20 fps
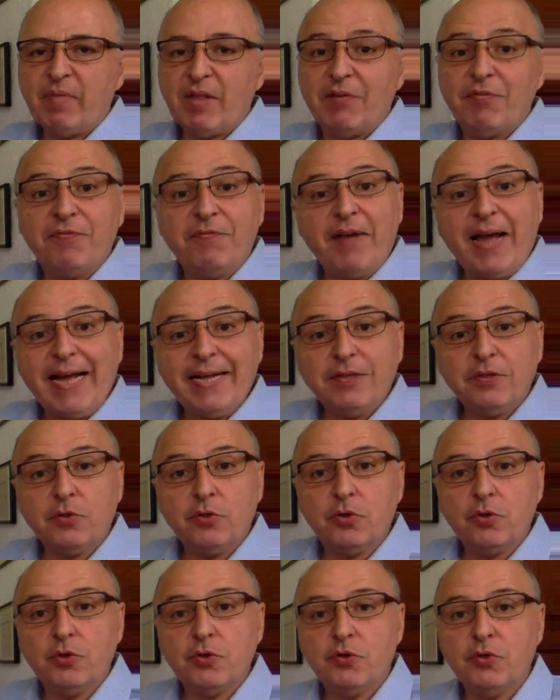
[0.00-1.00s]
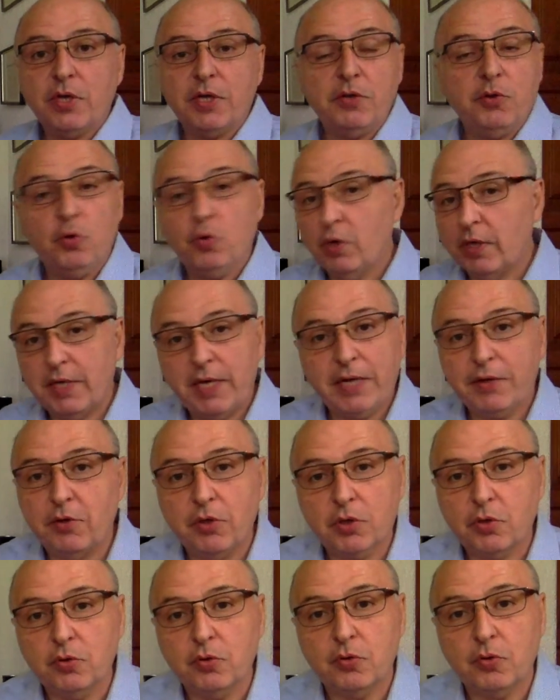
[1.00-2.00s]
factors that you are not going
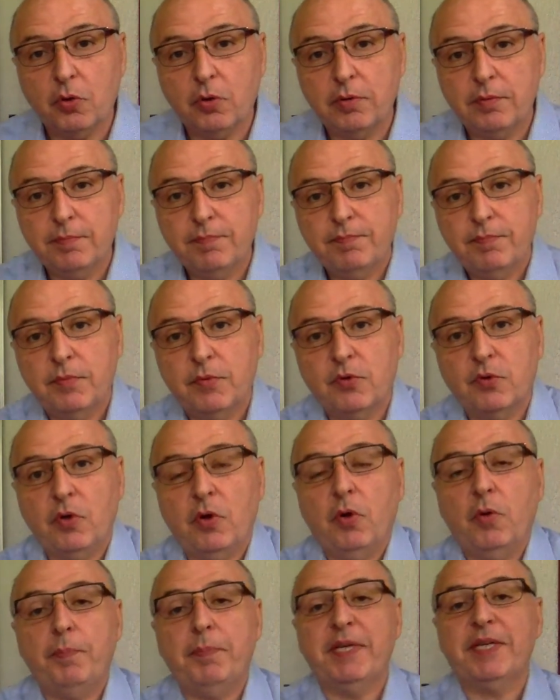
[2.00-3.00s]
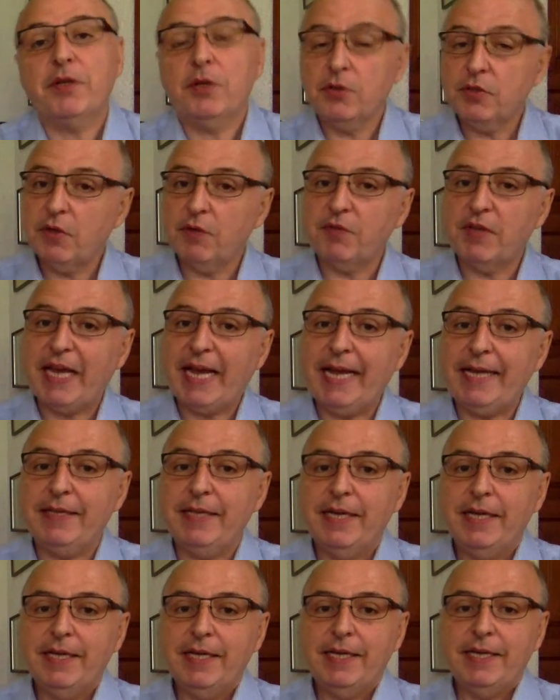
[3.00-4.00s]
to control. So because of that,
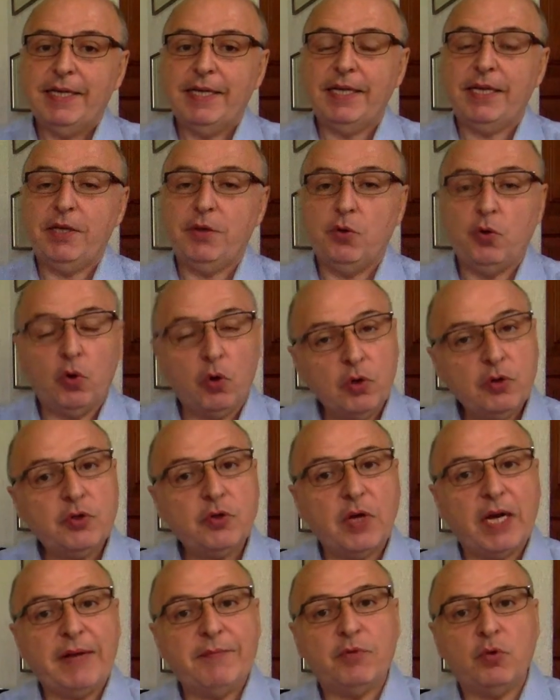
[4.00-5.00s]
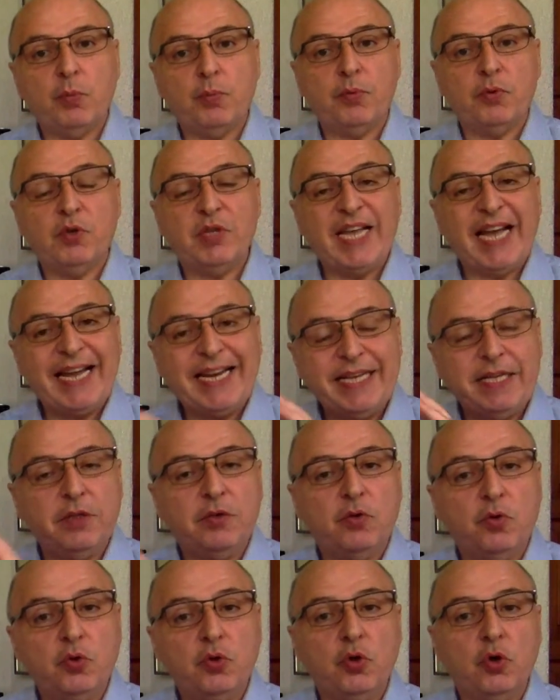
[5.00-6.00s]
you also have to put that
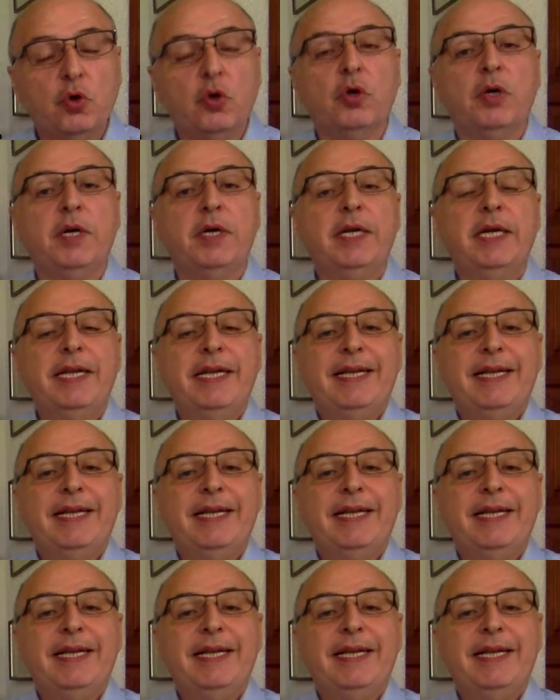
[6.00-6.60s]
into your